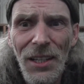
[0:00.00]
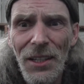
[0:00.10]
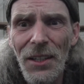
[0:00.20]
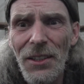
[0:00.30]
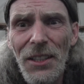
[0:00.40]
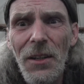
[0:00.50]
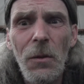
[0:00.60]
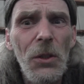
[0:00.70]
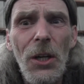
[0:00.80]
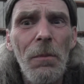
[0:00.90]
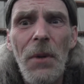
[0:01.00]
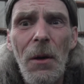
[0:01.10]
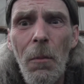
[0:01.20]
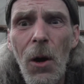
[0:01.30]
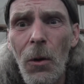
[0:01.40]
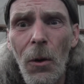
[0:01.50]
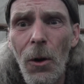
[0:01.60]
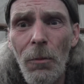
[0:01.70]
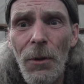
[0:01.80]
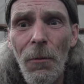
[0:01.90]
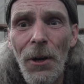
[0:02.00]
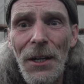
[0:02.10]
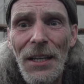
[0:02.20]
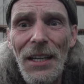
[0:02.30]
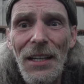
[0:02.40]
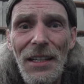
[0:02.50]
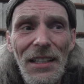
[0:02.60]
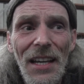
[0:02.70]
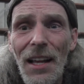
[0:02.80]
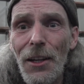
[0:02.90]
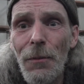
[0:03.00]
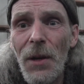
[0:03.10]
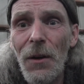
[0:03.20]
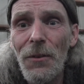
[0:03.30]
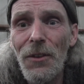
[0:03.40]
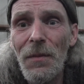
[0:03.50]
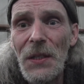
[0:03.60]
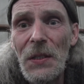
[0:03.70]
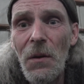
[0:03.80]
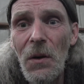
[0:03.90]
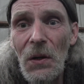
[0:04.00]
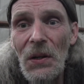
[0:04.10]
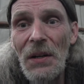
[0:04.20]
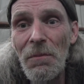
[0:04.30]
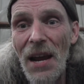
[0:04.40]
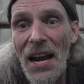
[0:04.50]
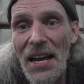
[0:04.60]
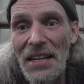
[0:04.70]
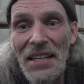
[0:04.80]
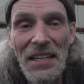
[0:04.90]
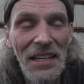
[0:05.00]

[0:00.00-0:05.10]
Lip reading: You know, you don't jump in a motorhome to run and get a gallon of milk from the store and back.